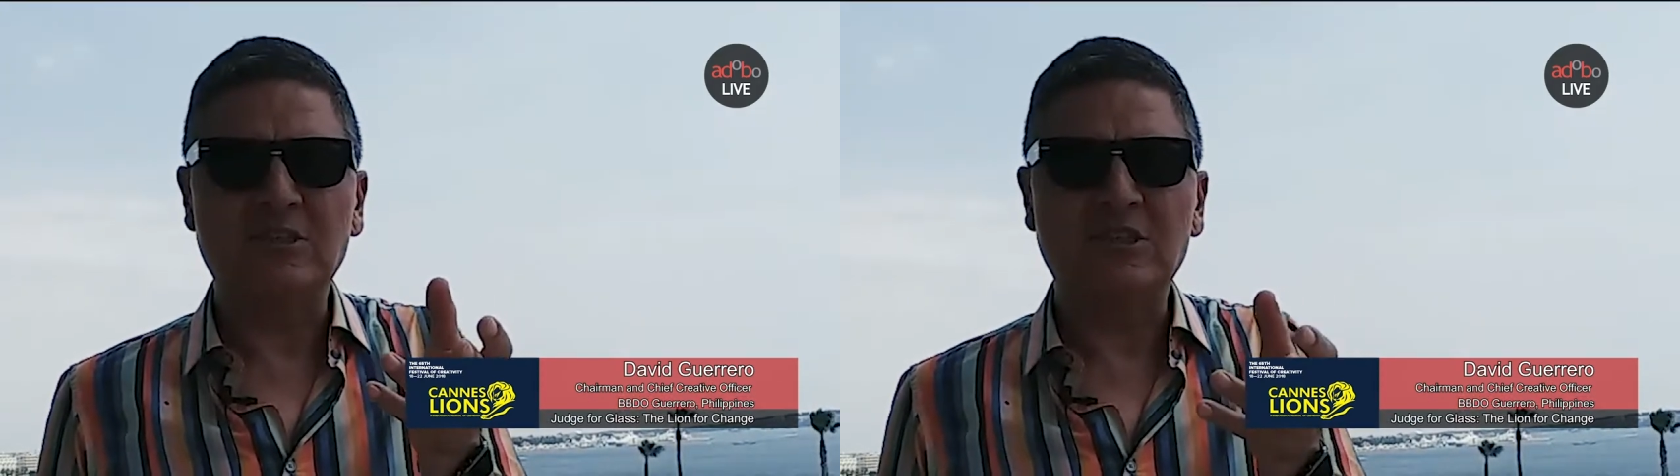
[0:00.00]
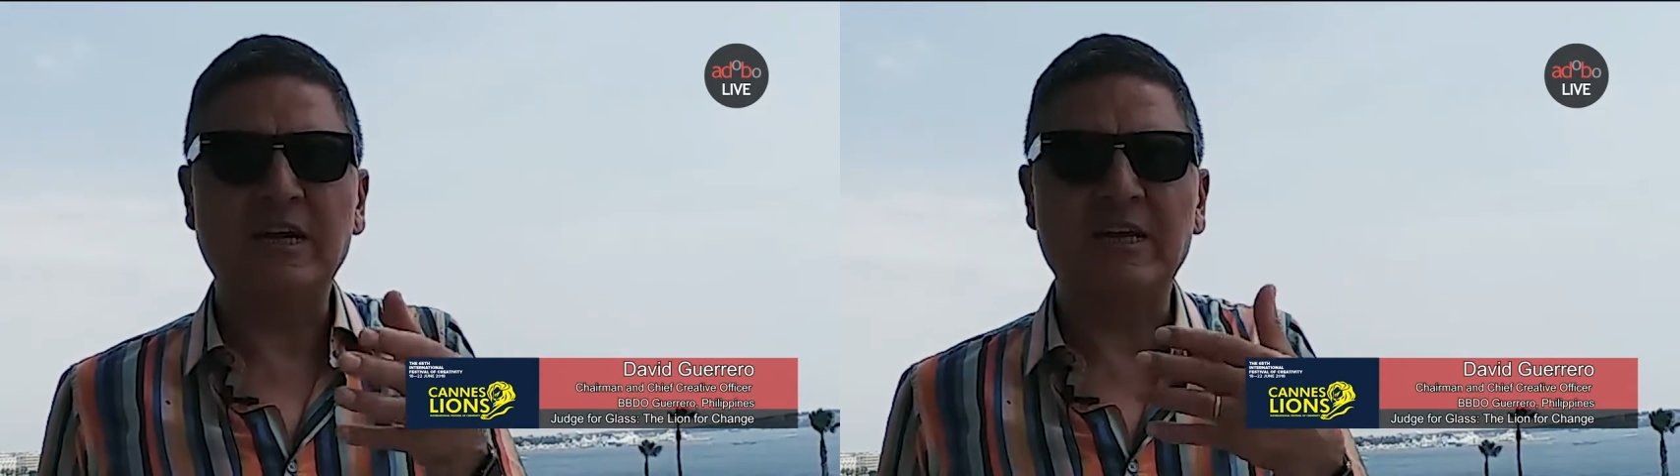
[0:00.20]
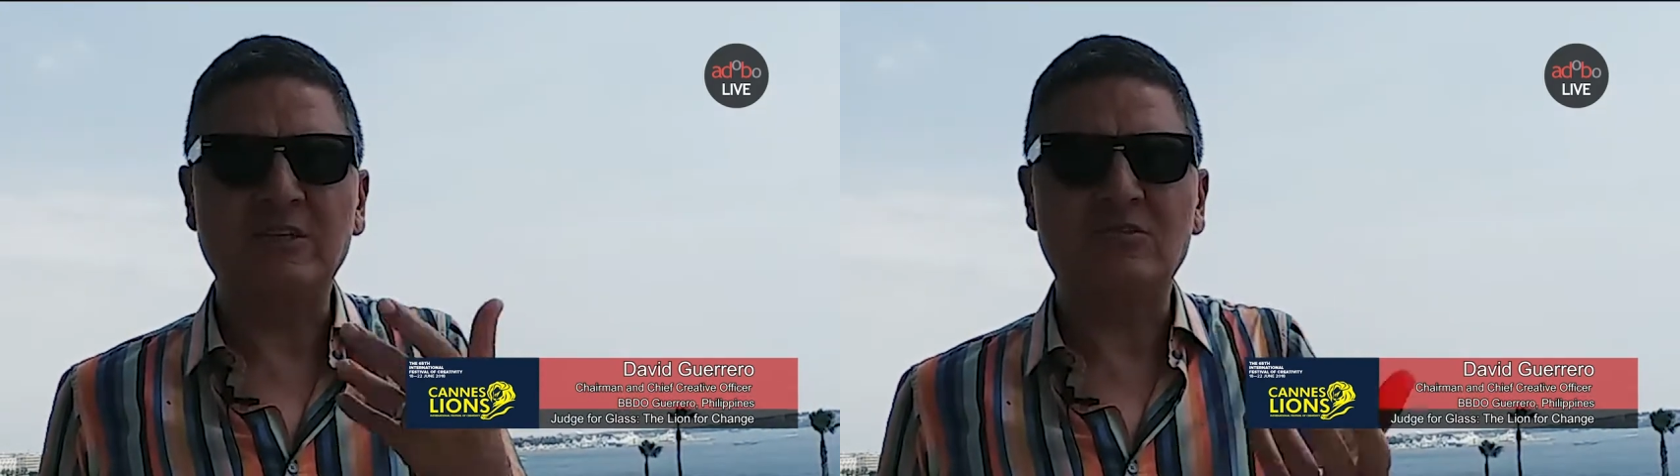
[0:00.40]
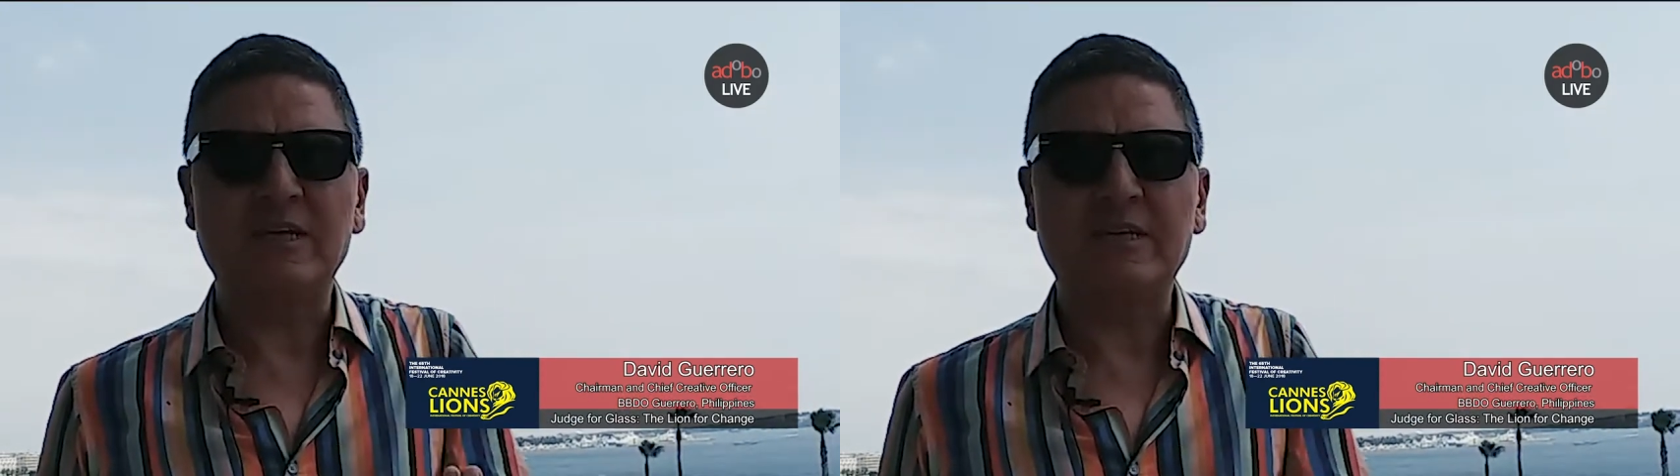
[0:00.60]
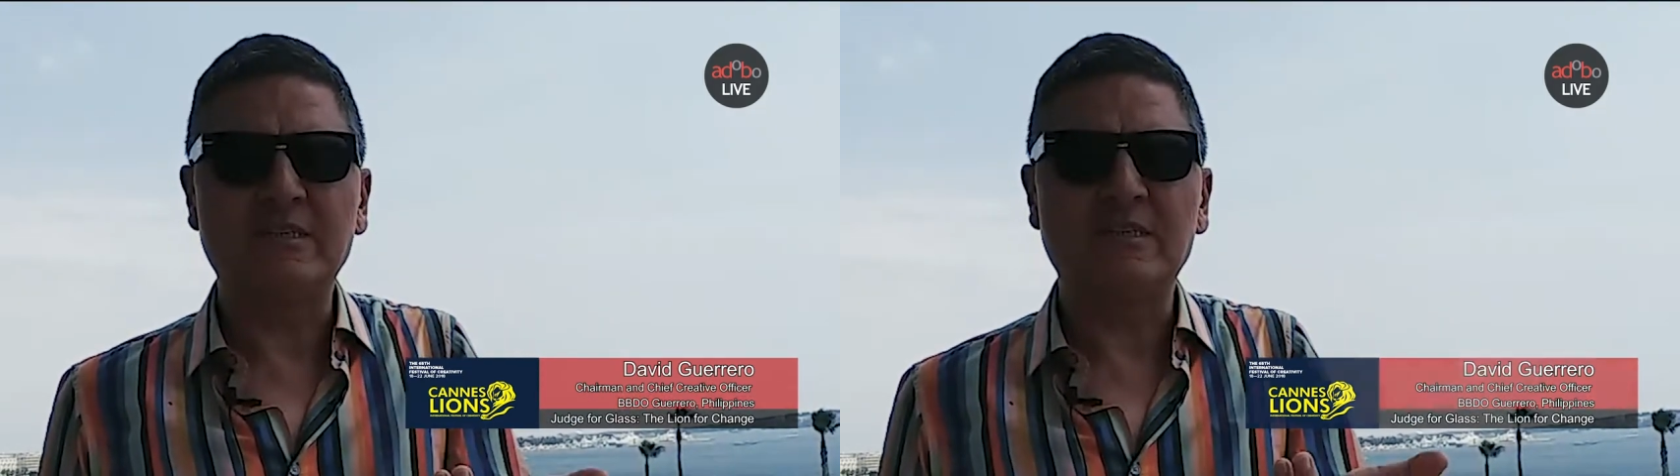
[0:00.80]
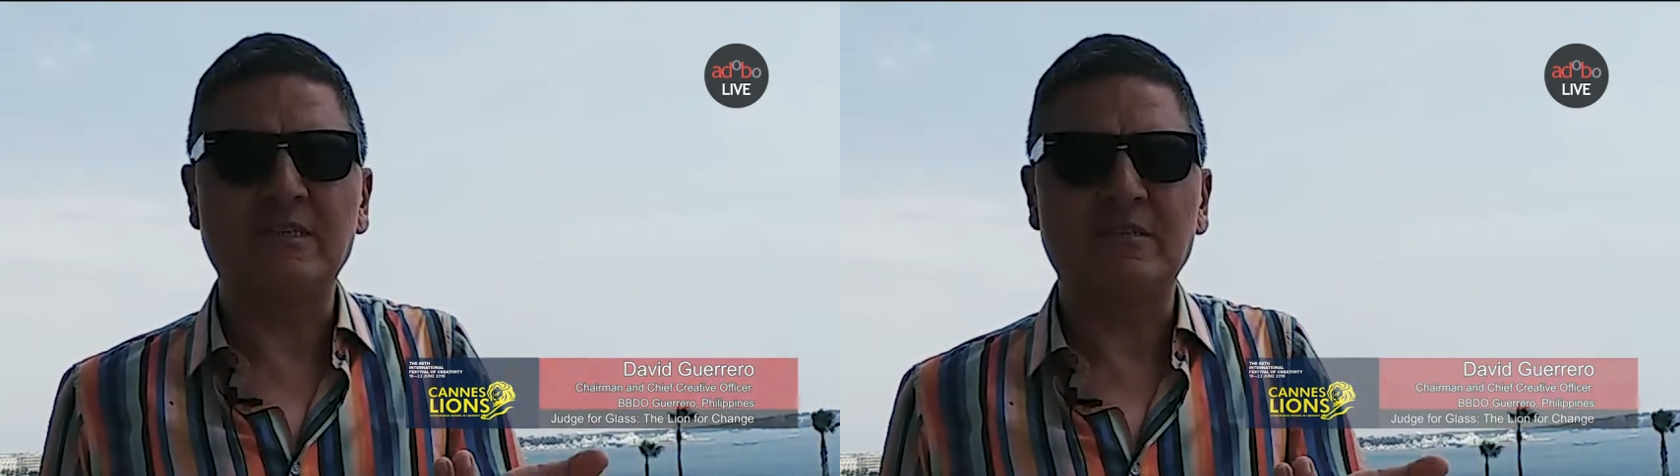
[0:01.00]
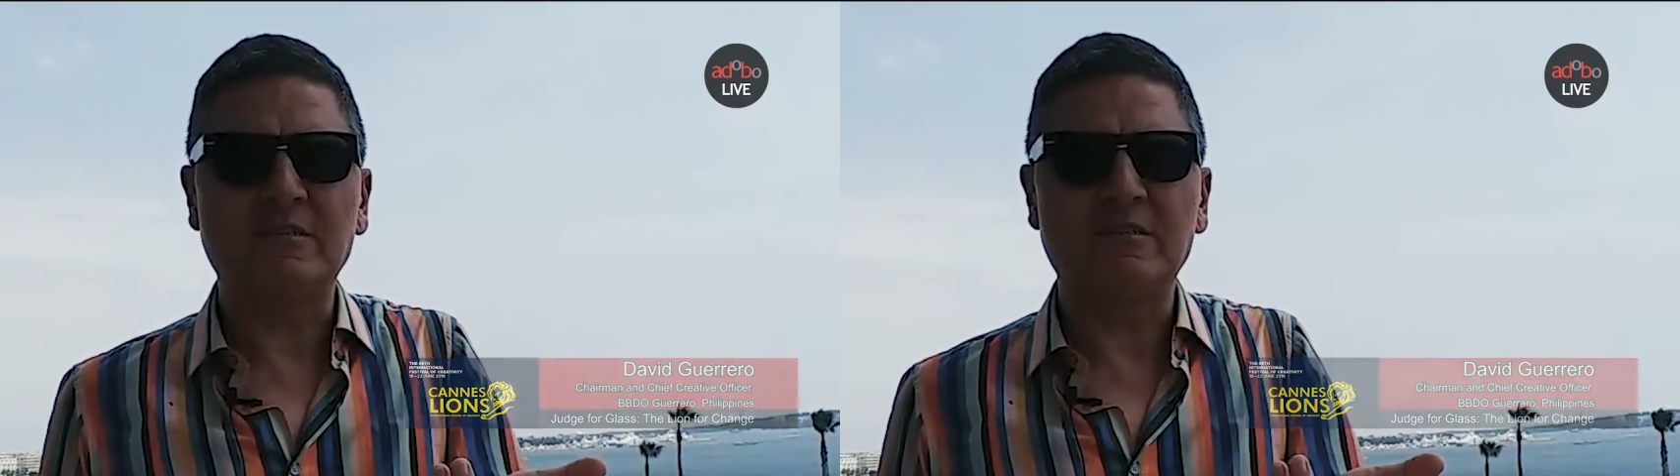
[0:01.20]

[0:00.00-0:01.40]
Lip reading: change related to